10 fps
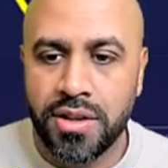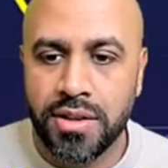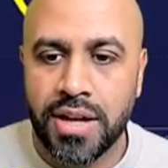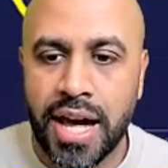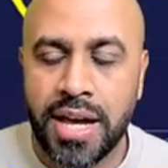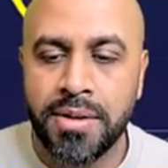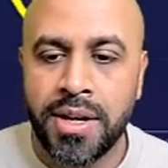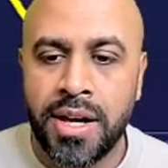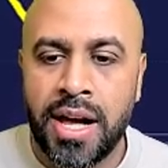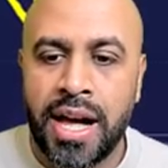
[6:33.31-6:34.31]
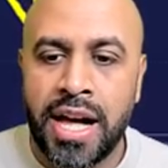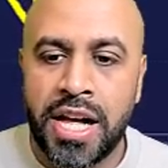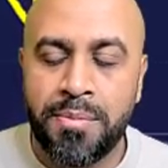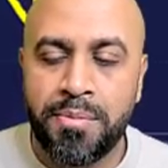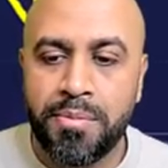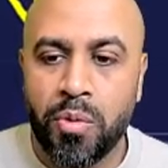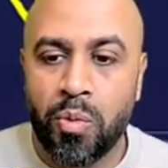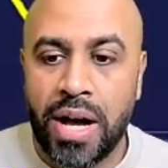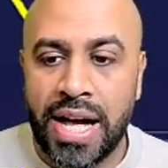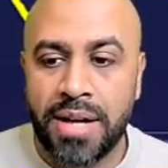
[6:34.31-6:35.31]
okay,
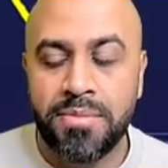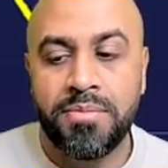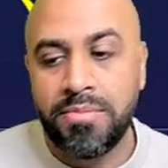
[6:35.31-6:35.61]
where